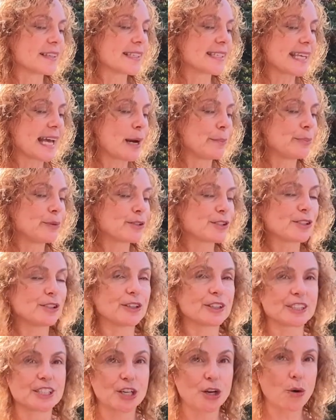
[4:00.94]
the samples
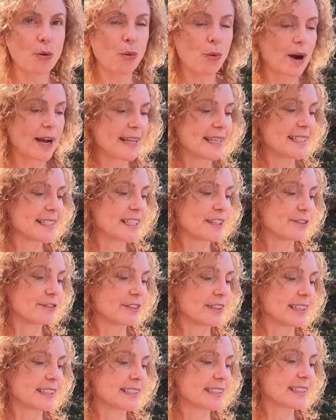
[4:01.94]
looked quite
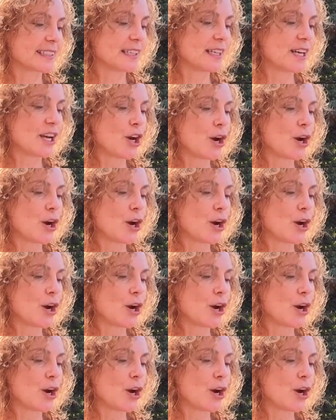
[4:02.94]
different,